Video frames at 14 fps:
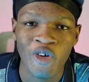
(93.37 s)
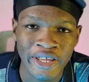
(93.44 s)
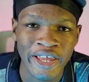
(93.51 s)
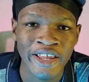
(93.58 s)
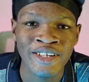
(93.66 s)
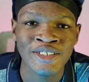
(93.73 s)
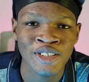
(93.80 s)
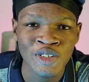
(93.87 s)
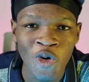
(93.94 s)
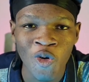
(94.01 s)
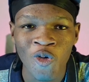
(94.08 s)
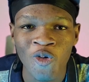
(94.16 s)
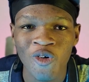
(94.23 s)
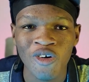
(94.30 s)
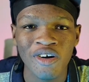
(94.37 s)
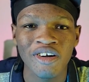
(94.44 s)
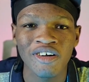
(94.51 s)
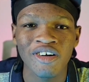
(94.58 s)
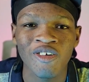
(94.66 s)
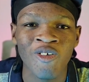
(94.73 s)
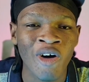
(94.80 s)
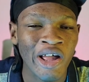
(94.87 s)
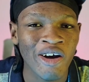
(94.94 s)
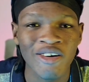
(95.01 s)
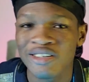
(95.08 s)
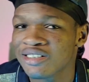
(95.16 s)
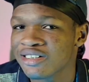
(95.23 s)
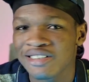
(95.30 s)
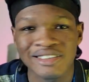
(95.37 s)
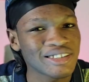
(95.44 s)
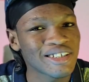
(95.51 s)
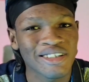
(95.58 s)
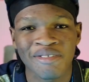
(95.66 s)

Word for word: Okay, so what else?